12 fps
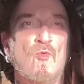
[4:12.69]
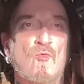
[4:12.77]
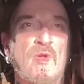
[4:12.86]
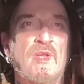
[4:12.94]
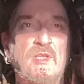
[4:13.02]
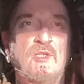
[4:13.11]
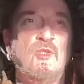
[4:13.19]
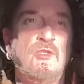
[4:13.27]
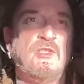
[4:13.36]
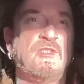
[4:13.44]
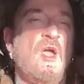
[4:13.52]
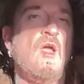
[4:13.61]
really
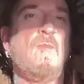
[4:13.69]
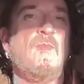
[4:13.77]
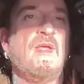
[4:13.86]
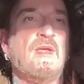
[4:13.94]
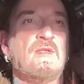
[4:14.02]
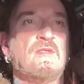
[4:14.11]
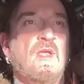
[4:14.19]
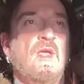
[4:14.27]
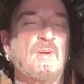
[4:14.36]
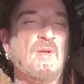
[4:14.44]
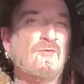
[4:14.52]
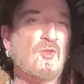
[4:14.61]
good guitar players,
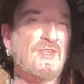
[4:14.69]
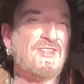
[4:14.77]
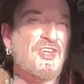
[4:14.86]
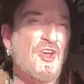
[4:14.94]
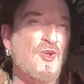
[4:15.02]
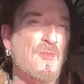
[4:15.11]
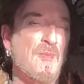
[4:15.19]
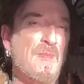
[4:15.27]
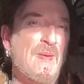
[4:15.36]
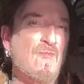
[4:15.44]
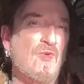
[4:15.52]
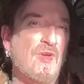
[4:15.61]
but I've got a terrible
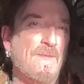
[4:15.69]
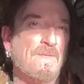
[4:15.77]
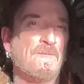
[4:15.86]
memory.